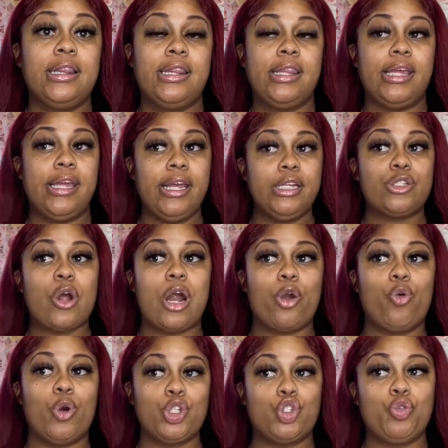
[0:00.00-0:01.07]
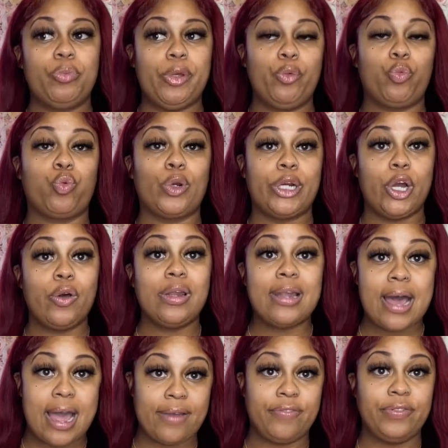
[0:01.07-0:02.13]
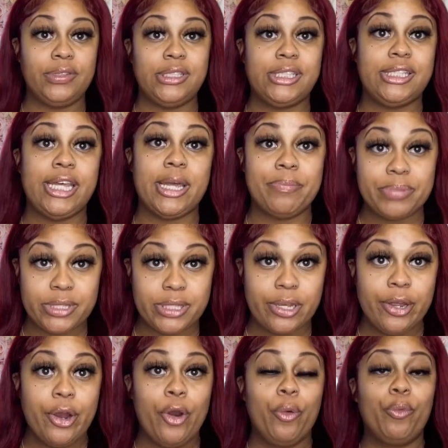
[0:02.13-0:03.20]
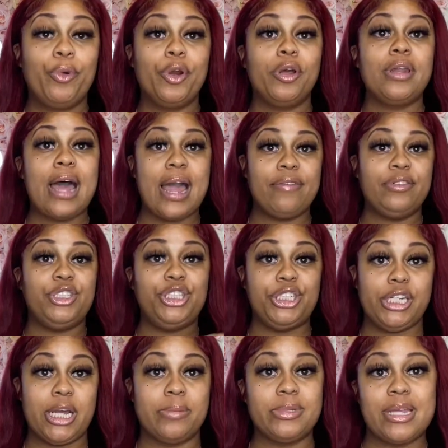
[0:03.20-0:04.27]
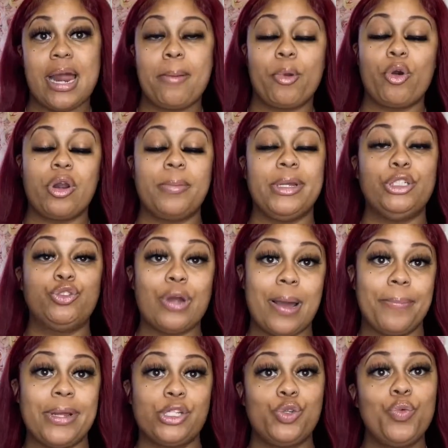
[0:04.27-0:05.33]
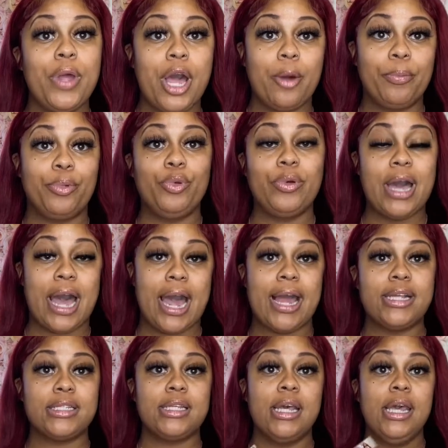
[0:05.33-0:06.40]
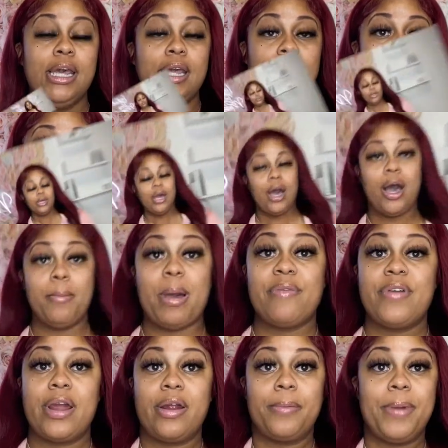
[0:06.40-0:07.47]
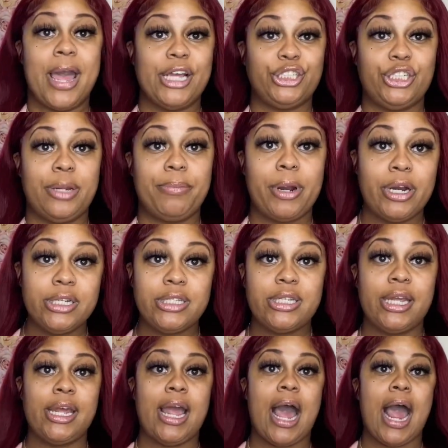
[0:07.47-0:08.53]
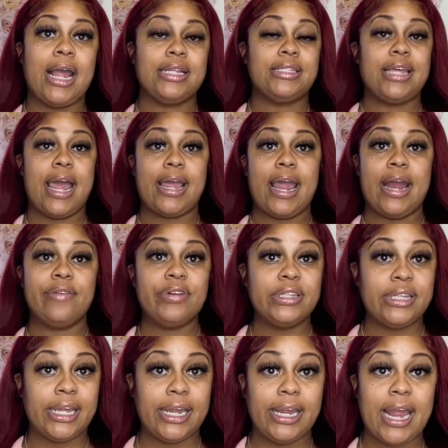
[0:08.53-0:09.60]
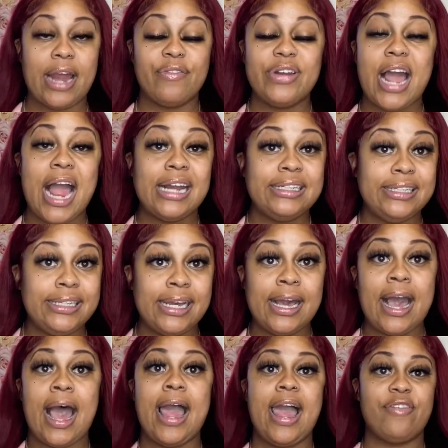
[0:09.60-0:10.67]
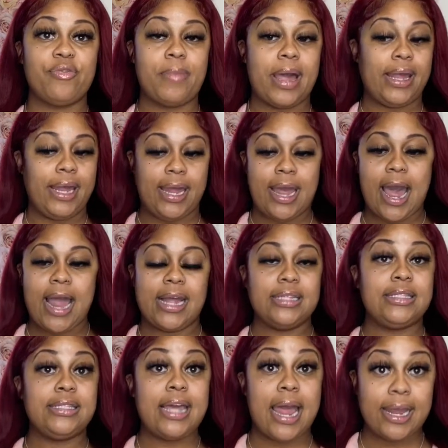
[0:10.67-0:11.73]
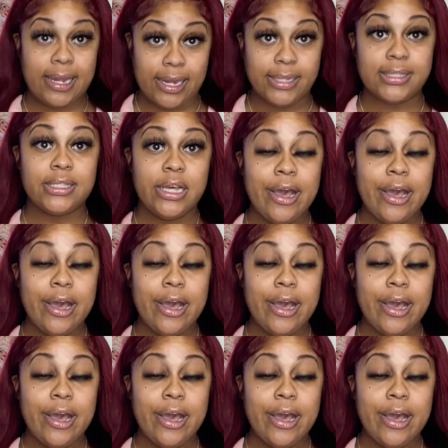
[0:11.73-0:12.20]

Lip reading: These are going to be real life tips, real life gems that I'm going to be dropping to help you guys. I'm a very passionate person. I attack everything. Every idea I have in my head, I attack it